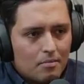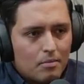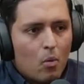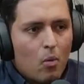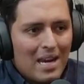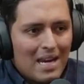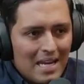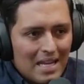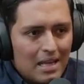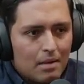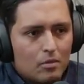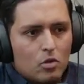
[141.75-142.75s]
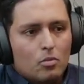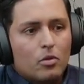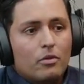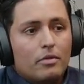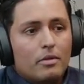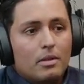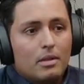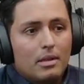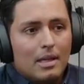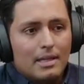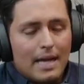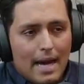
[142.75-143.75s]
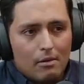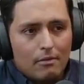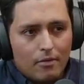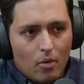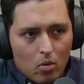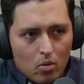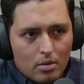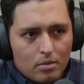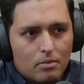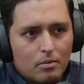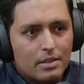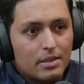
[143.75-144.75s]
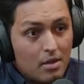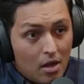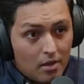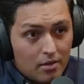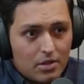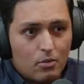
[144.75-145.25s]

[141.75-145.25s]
but we need them to move the dial forward with technology,